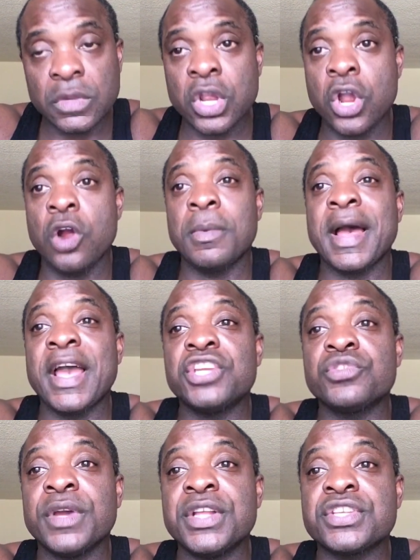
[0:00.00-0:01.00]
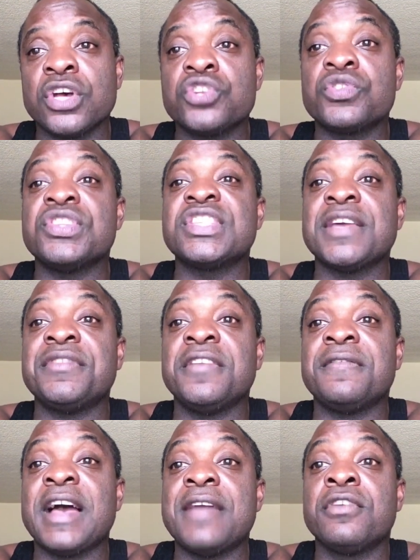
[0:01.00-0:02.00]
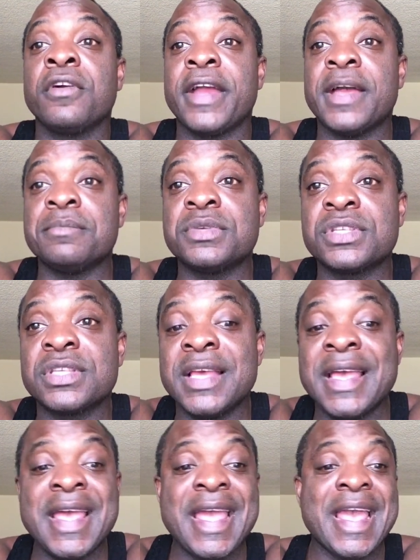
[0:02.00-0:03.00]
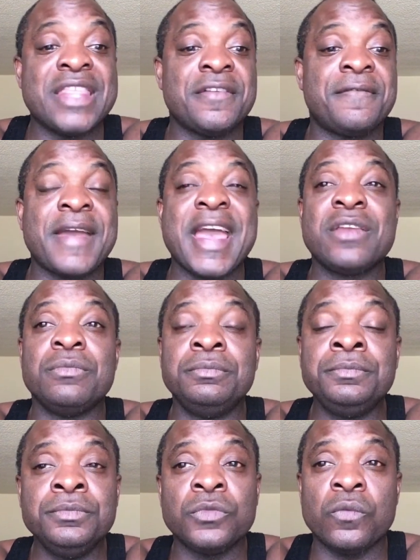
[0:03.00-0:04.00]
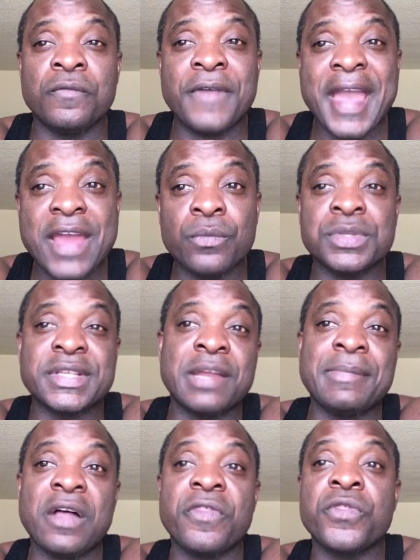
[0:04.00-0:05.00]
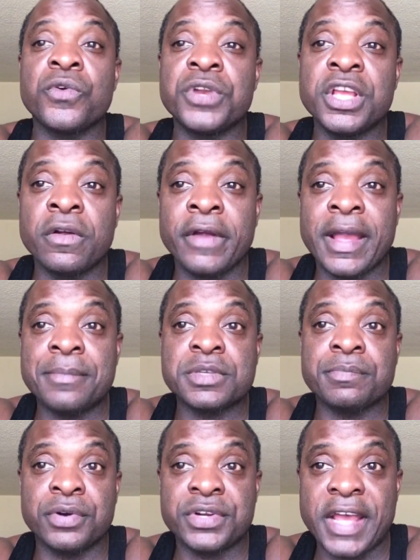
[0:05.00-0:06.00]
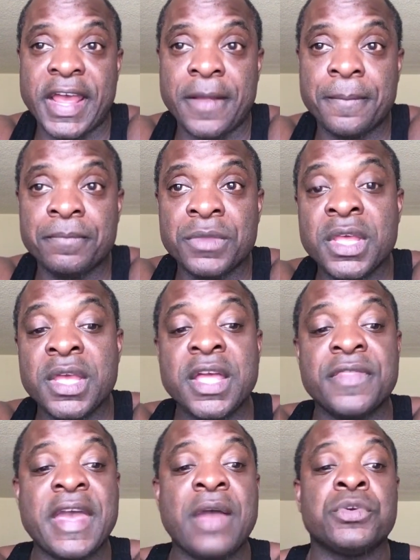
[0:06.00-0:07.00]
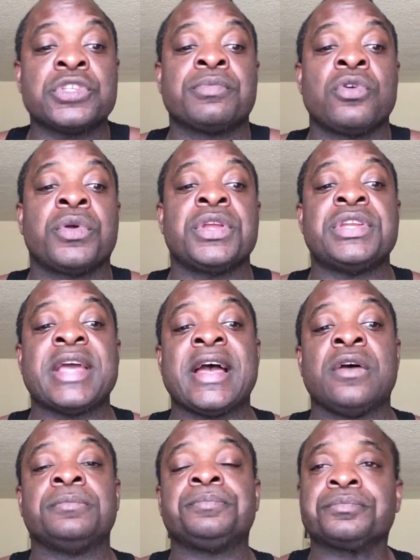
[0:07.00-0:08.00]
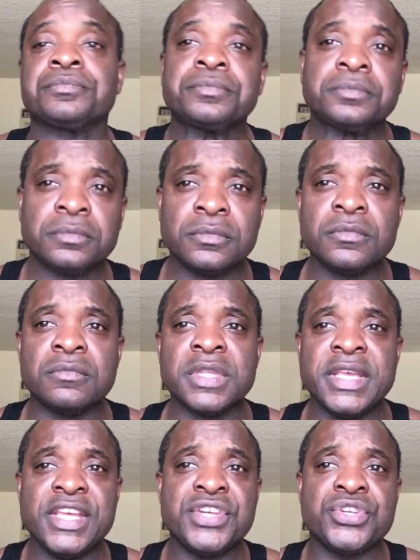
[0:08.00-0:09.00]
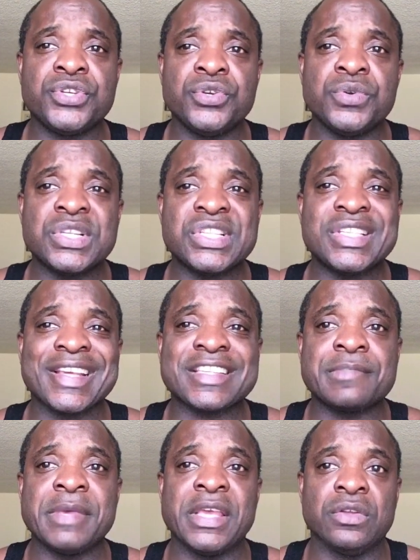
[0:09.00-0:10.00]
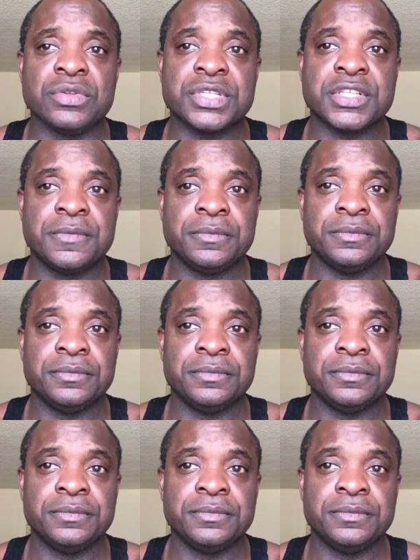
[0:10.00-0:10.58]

Carbohydrates, 175 grams, and the fat was at about 30 grams per day. That was broken down into 6 meals.